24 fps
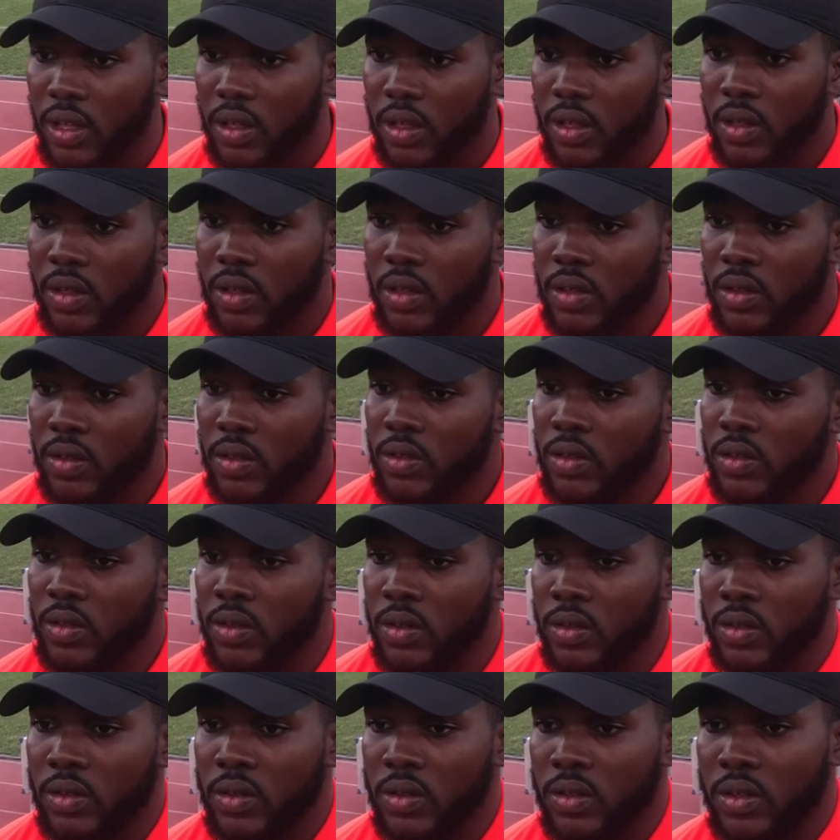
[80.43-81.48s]
All right,
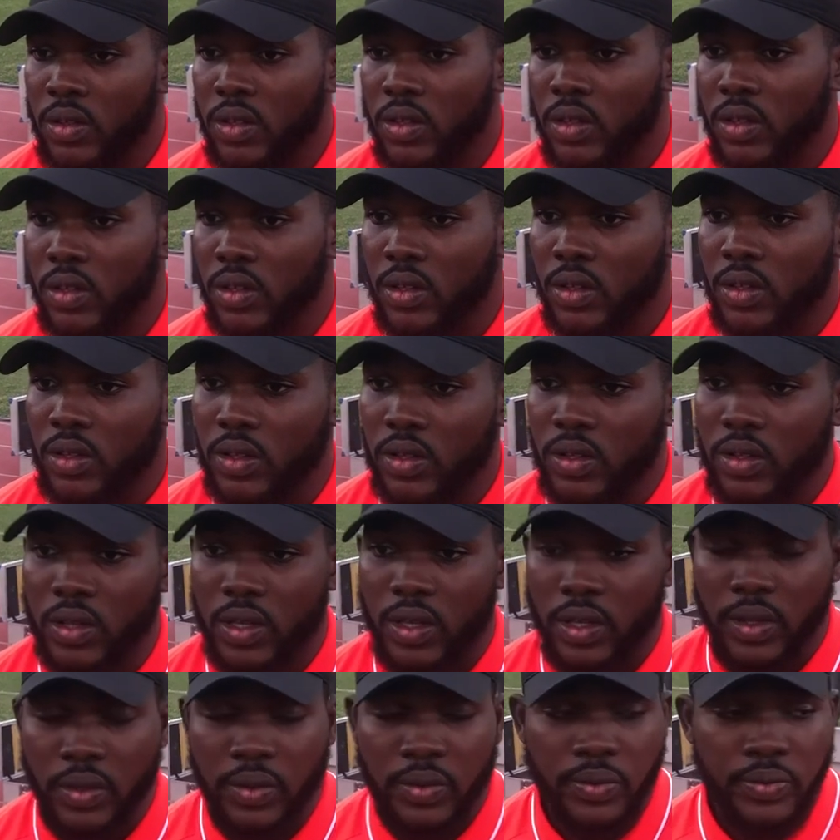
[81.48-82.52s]
let's give me sorry, let's
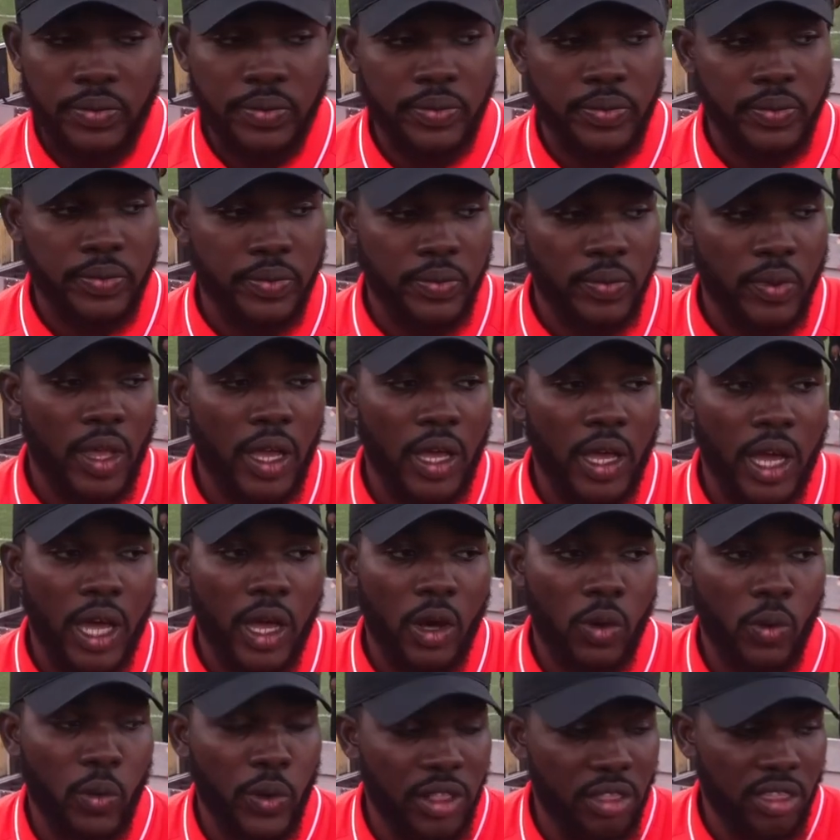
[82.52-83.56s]
give me a name for the record,
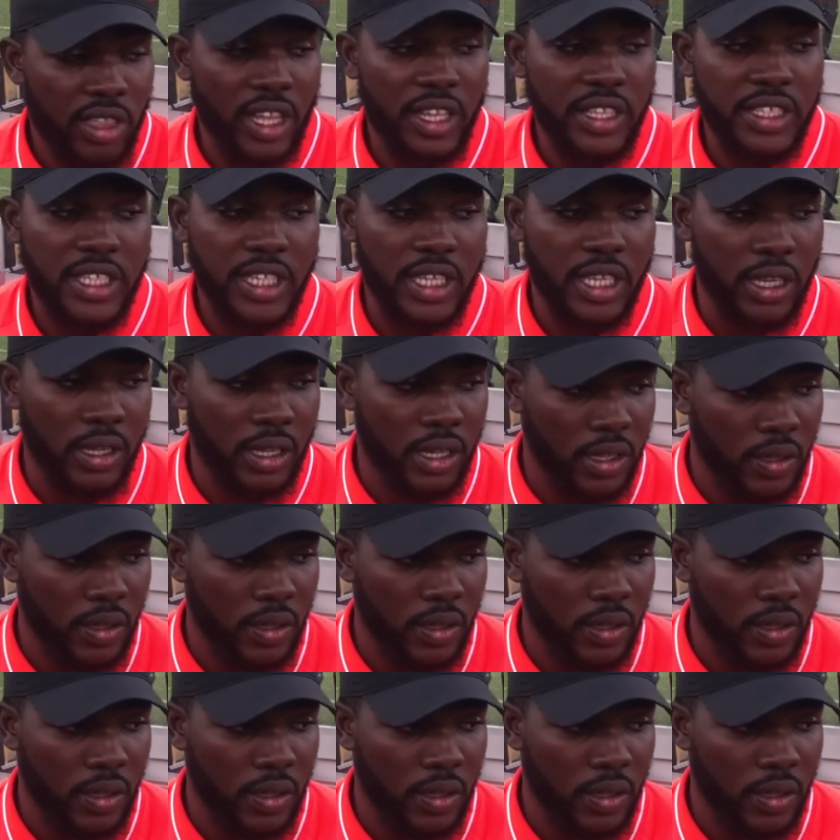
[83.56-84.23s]
please. Winston Taylor.